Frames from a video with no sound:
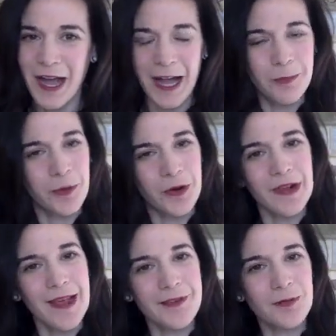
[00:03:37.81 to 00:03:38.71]
I'd pour a
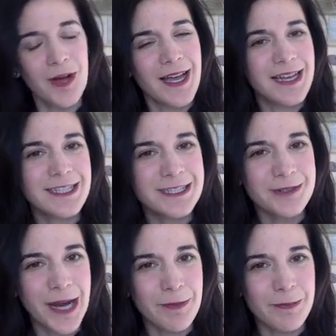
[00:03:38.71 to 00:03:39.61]
glass of wine, he'd
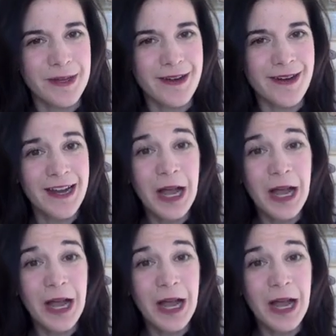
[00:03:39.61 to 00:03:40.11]
grab a beer.